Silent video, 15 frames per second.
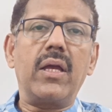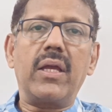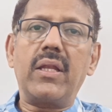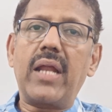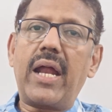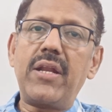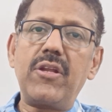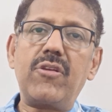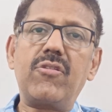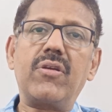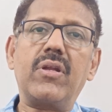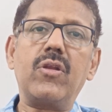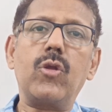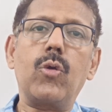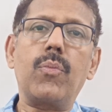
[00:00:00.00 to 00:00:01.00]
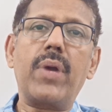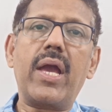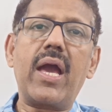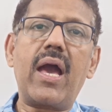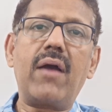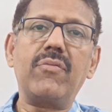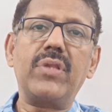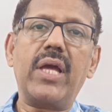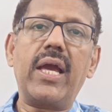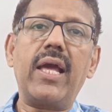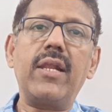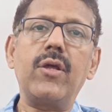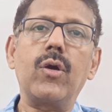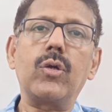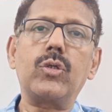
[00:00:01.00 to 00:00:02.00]
In addition, you may have the
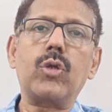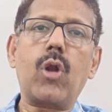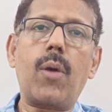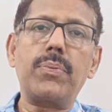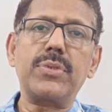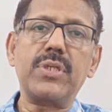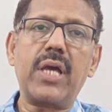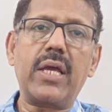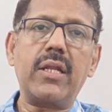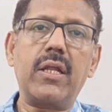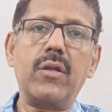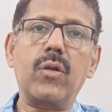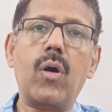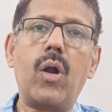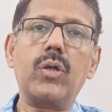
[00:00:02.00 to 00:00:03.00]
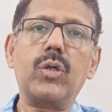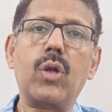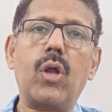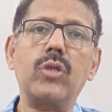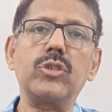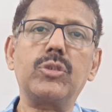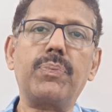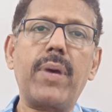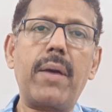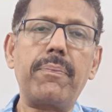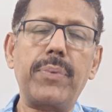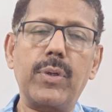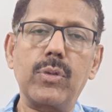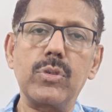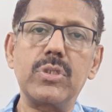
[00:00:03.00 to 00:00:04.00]
heliotrope sign and Gottron's
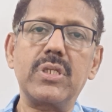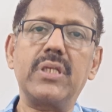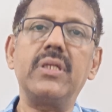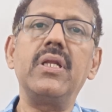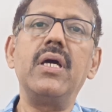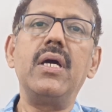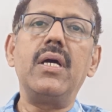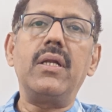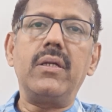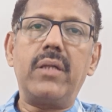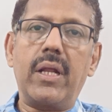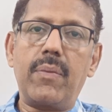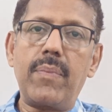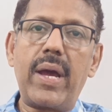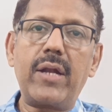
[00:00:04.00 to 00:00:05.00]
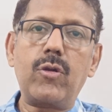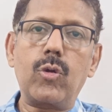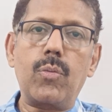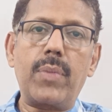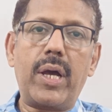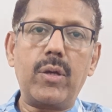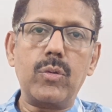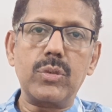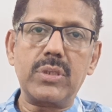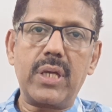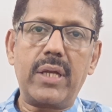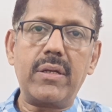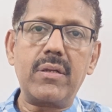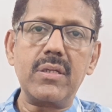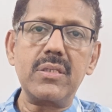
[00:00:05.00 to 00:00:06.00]
papules and
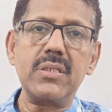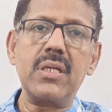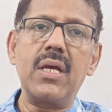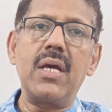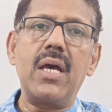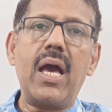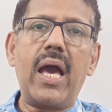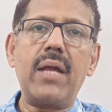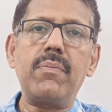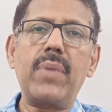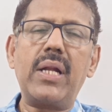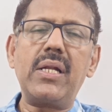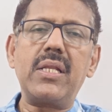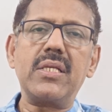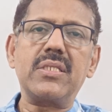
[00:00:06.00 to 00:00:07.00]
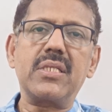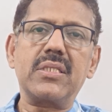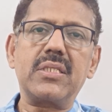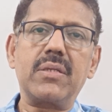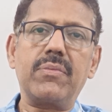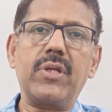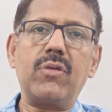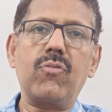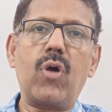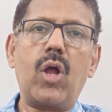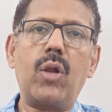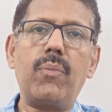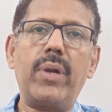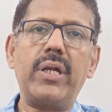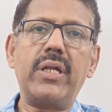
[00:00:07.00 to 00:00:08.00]
dermatomyositis, and multi-system
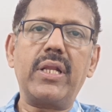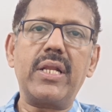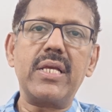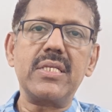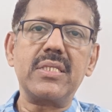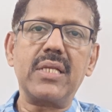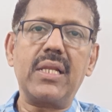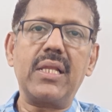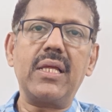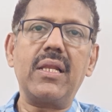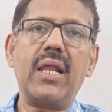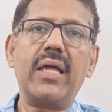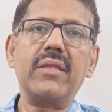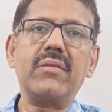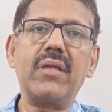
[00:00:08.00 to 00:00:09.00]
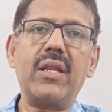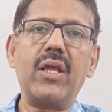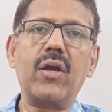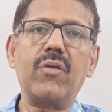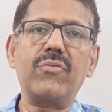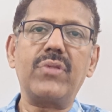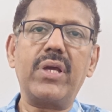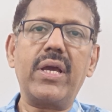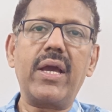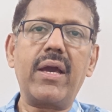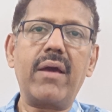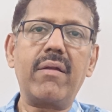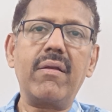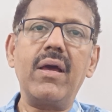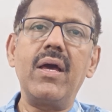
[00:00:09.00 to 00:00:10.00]
involvement in SLE like thinning of the
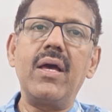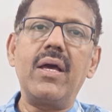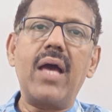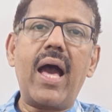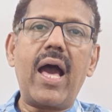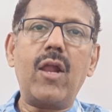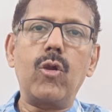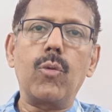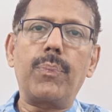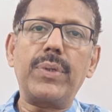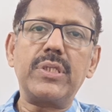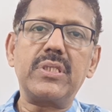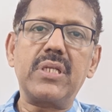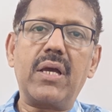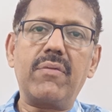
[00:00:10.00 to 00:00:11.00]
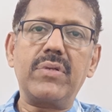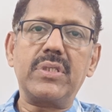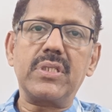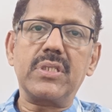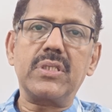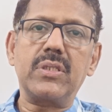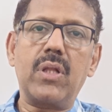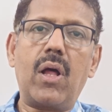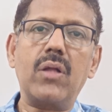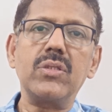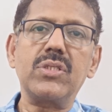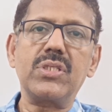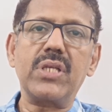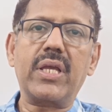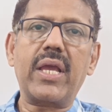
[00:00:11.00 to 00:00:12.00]
hair, alopecia which is
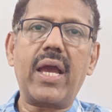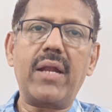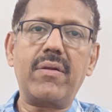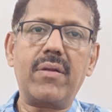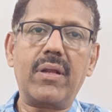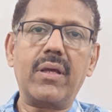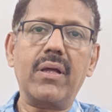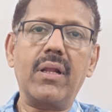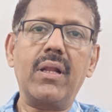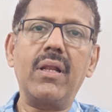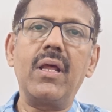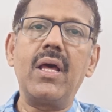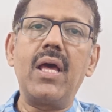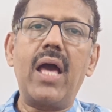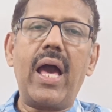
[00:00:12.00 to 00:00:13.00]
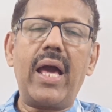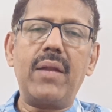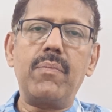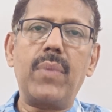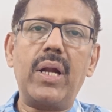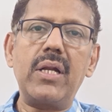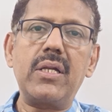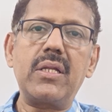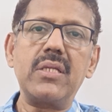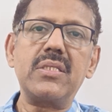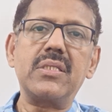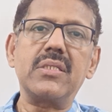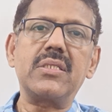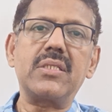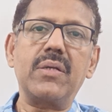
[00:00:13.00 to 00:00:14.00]
non-cicatricial, and
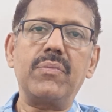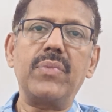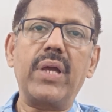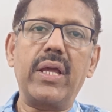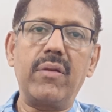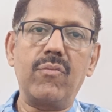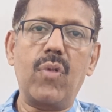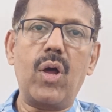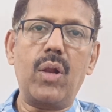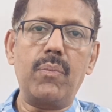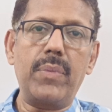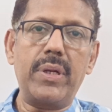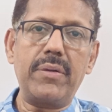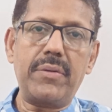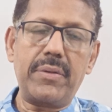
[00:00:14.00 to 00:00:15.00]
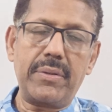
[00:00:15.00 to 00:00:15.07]
multi-system involvement.